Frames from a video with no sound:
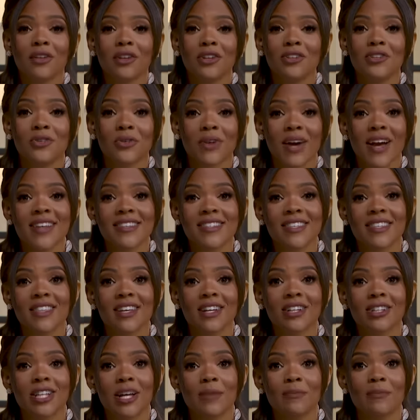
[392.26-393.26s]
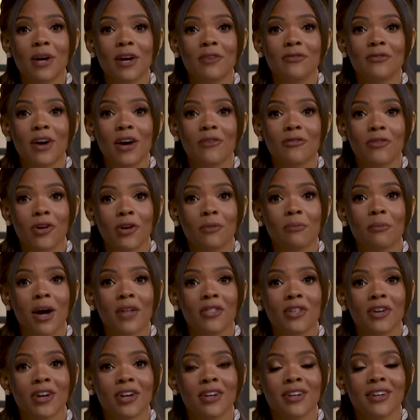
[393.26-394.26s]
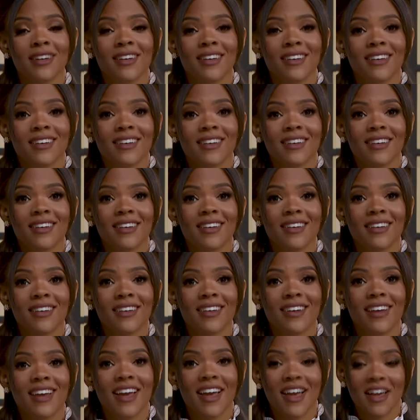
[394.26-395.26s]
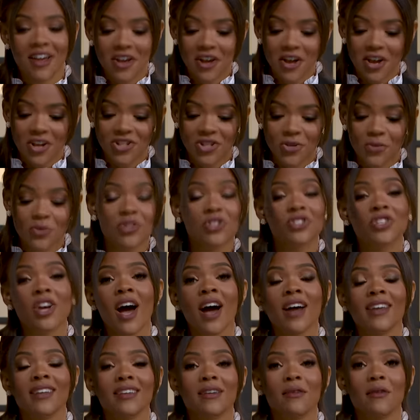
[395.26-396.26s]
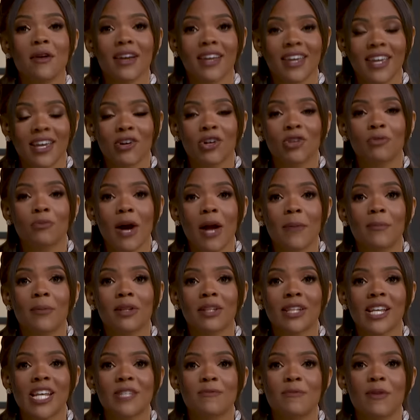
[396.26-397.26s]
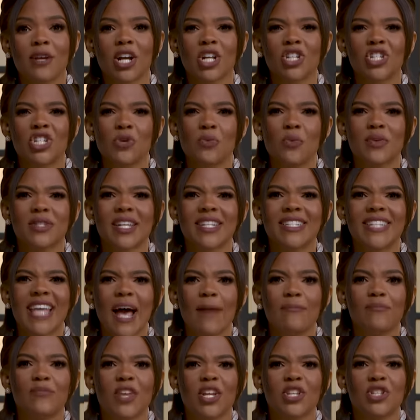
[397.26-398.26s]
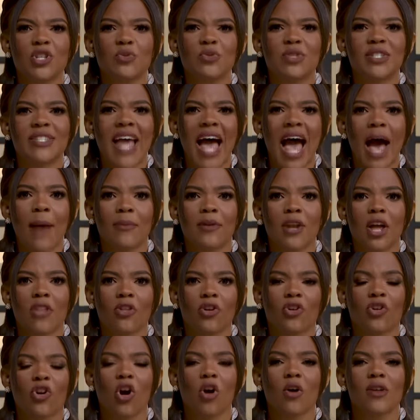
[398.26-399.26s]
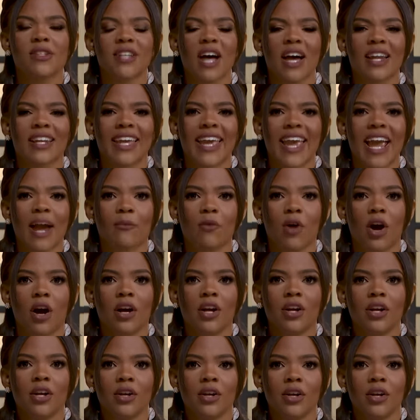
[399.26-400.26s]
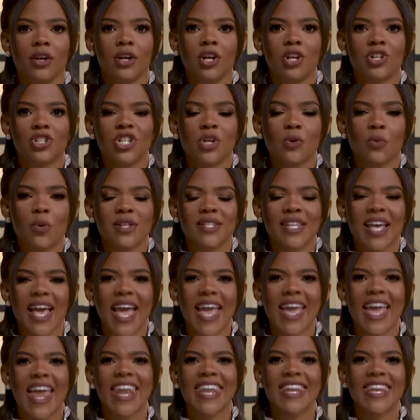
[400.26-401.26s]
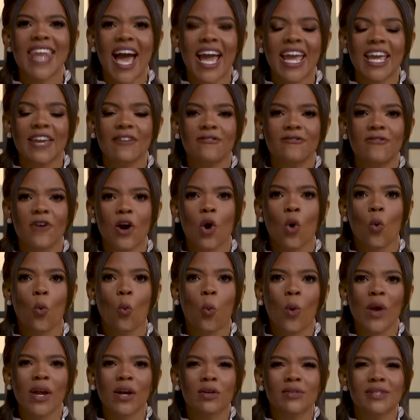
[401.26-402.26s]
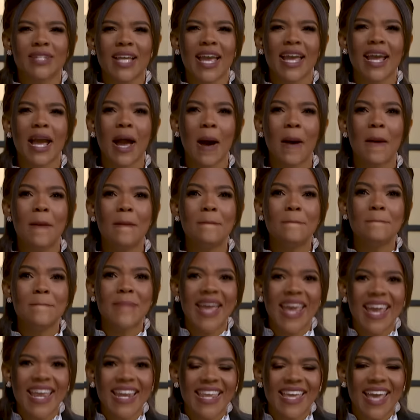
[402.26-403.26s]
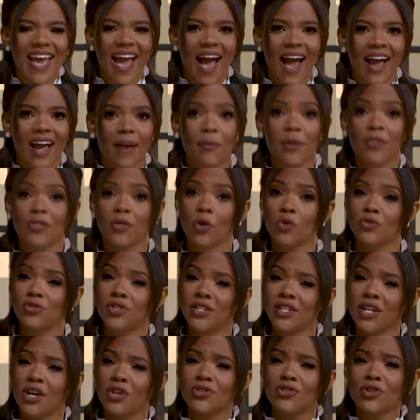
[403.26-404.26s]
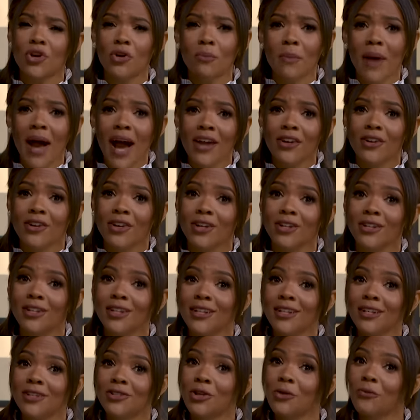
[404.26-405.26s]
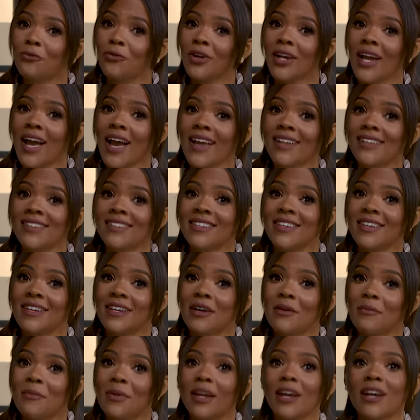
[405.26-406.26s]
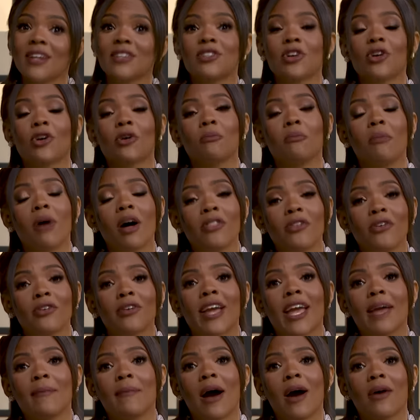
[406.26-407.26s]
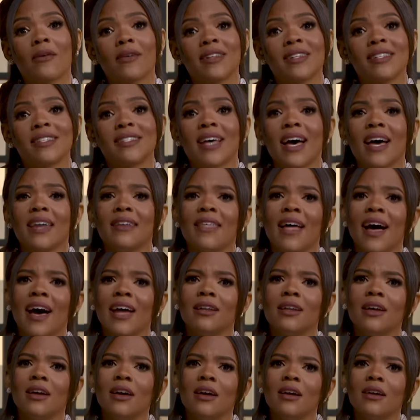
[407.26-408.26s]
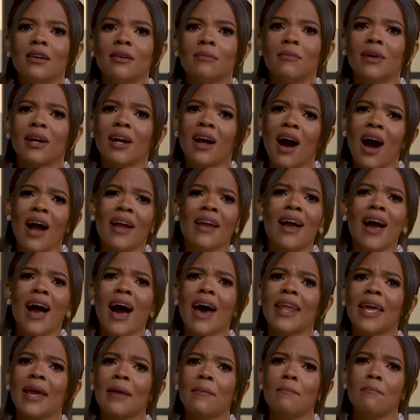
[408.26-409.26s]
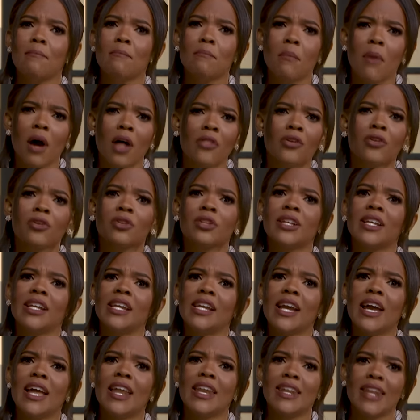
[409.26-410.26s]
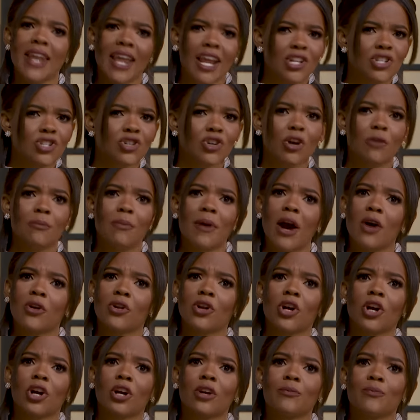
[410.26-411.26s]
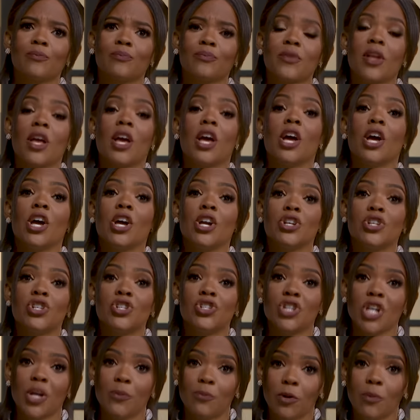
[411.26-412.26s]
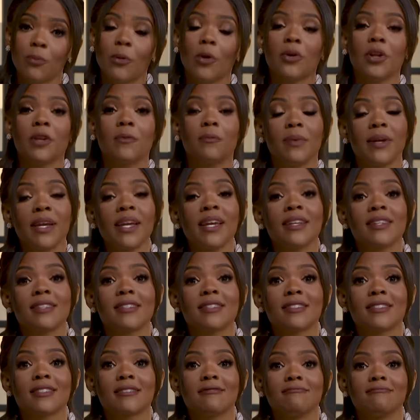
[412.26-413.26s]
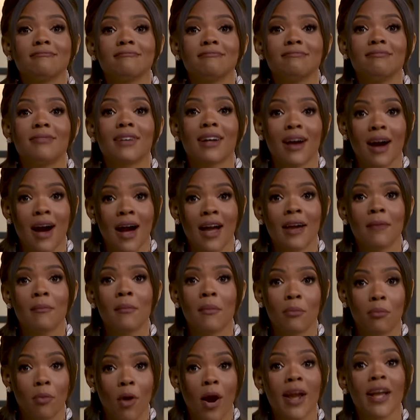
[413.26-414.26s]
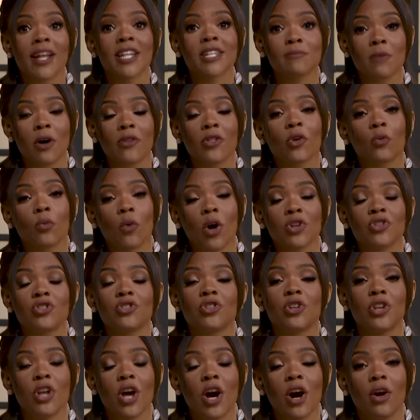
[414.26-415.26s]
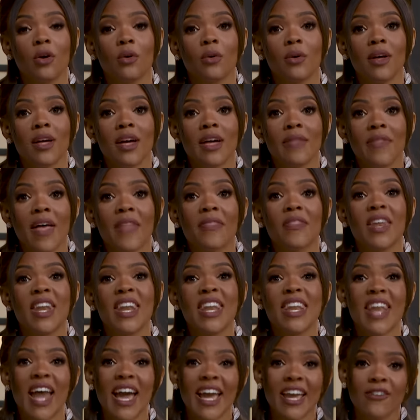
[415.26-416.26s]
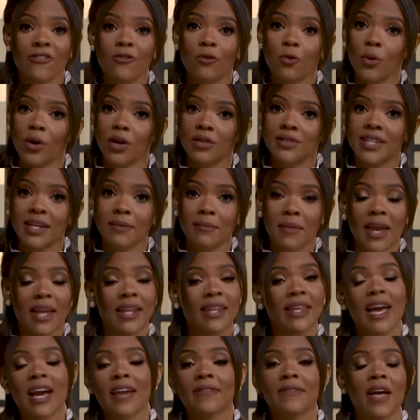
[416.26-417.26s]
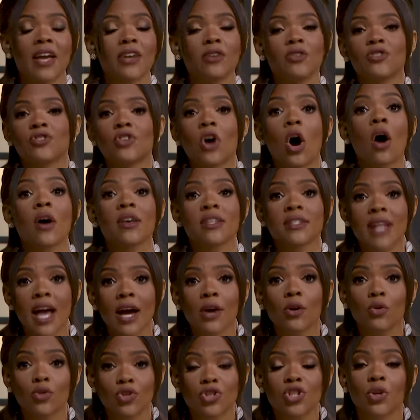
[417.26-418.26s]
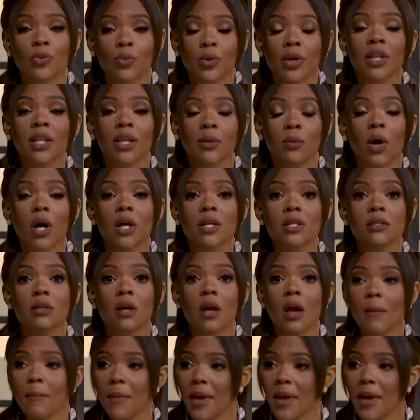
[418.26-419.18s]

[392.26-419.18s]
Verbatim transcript: Did you guys see the clip of, of her mother? Uh, she was shot and killed by police because she was attempting to stab another girl. It's on camera. She was a knife-wielding maniac. But those details don't matter. Don't forget. Because her mother came out and said that Ma'Khia had a motherly nature about her. She promoted peace. Ma'Khia Bryant's mother wants you to know that the knife-wielding maniac that you saw is not who she really was.